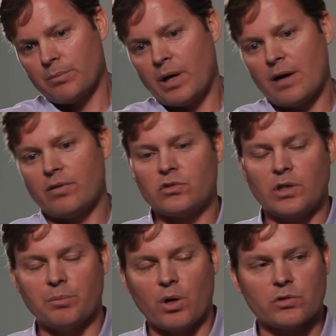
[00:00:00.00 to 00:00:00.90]
having
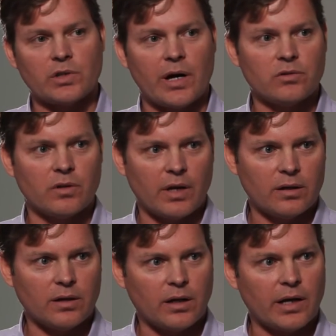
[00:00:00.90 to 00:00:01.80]
seen both sides of
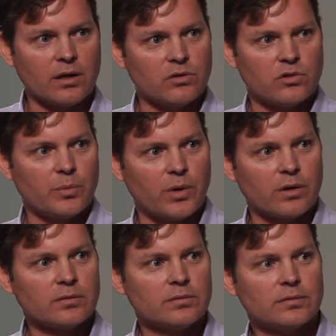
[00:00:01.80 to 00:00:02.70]
that, I like consumer
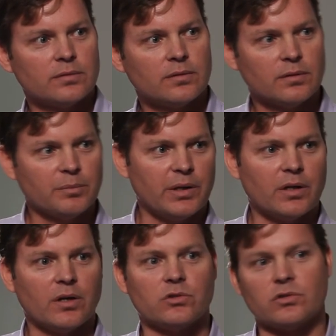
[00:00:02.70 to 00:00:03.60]

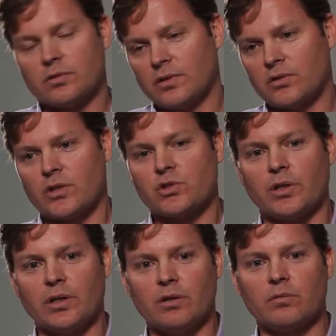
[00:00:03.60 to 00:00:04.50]
because
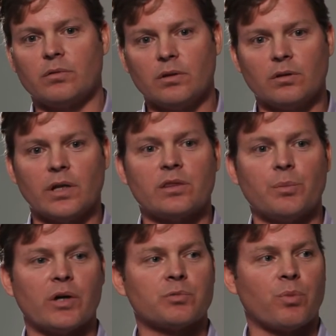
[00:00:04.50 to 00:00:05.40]
essentially let the
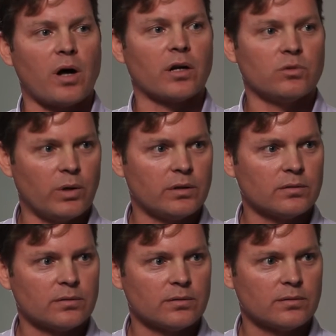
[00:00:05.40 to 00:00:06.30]
best product win.
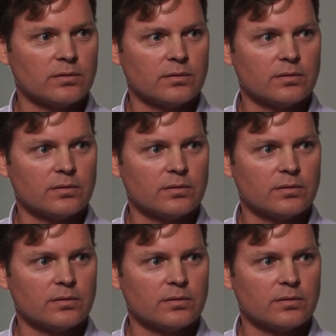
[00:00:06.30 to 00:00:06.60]
Mm-hmm.